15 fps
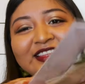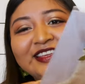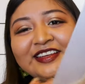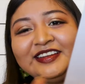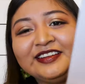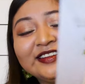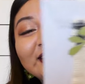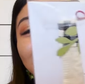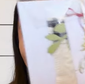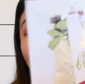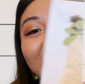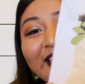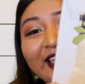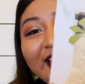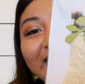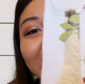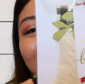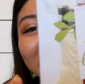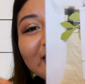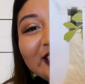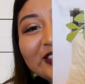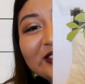there and
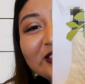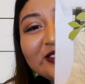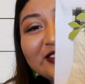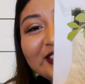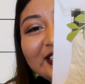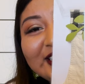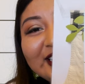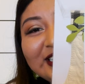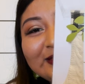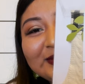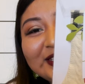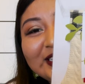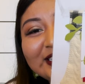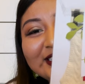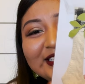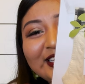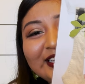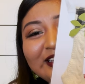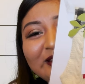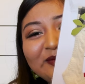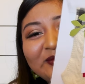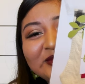I thought this was really nice because
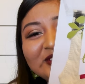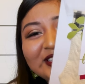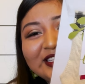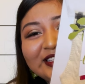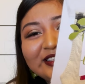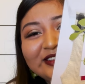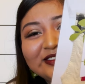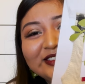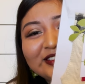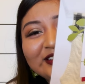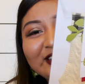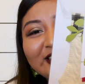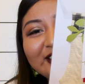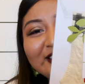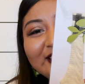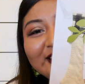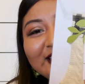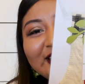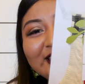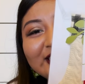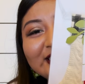it comes with a little stocking and